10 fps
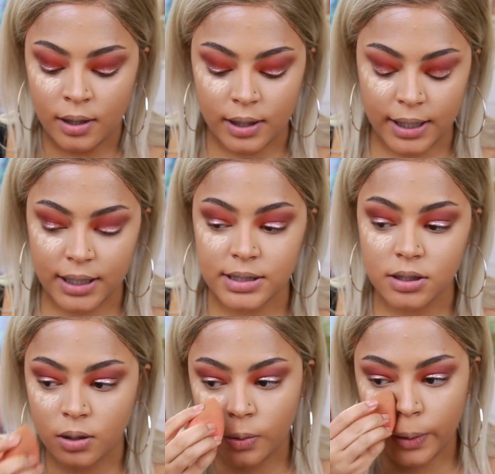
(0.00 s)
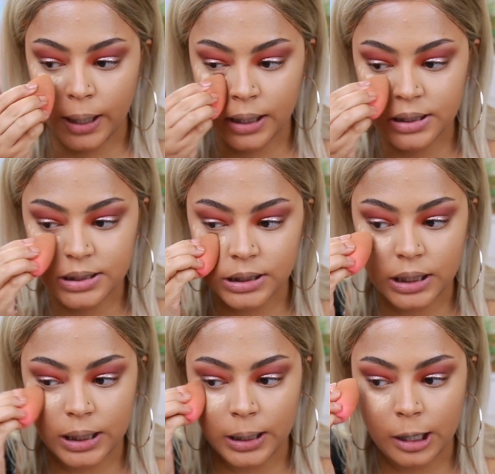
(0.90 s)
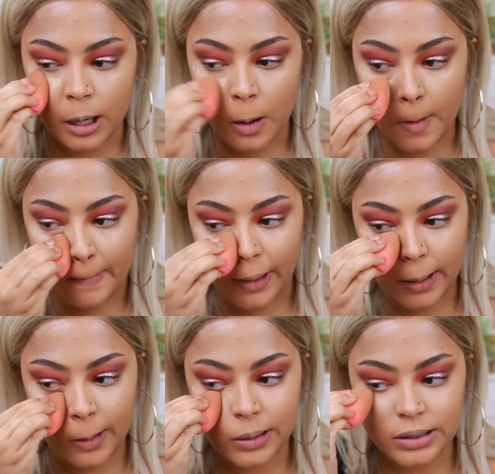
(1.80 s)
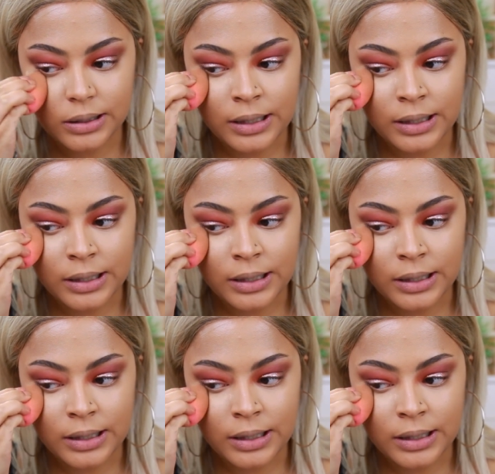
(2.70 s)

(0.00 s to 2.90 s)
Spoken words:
Like, it's crazy. Oh my god.